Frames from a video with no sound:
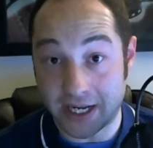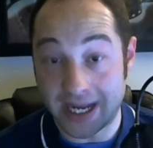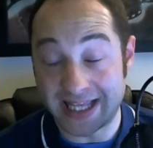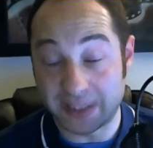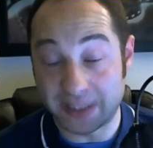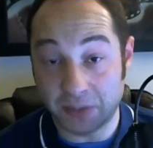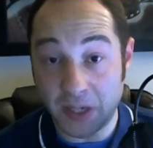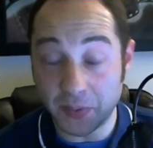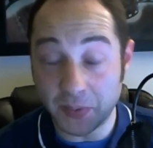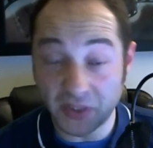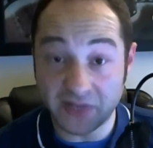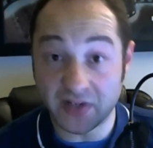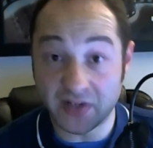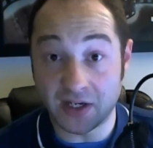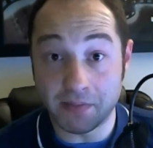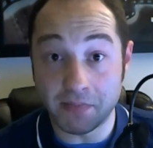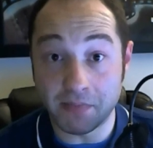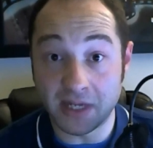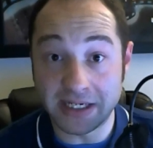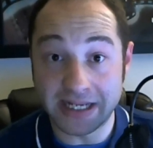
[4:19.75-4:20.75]
And the problem with leaving on
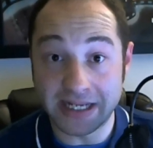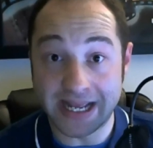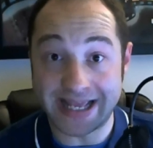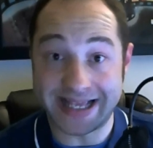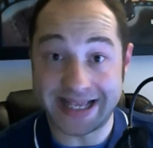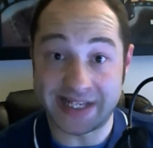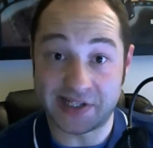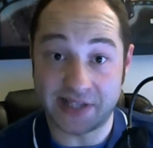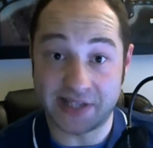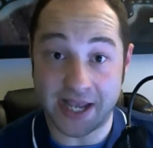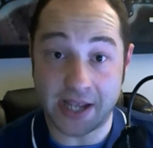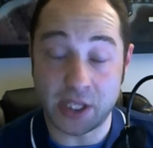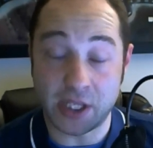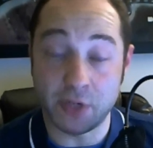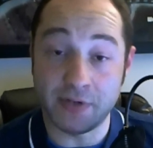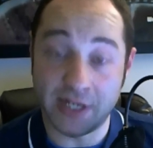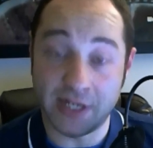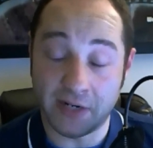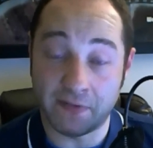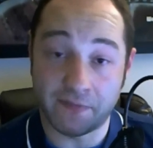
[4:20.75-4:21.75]
a Monday is that you
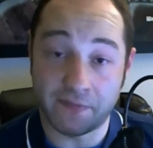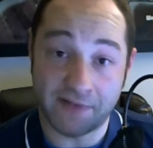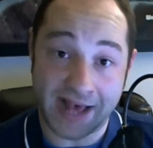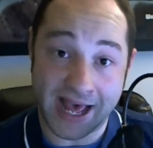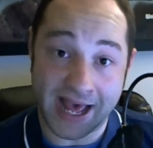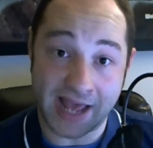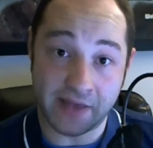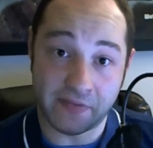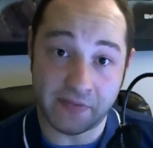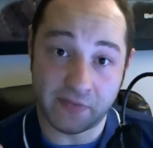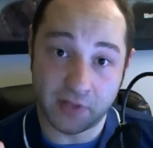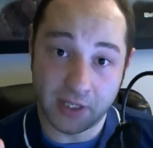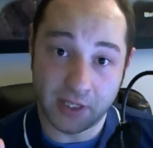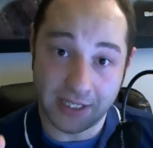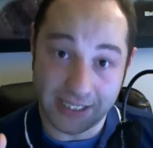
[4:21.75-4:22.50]
need 5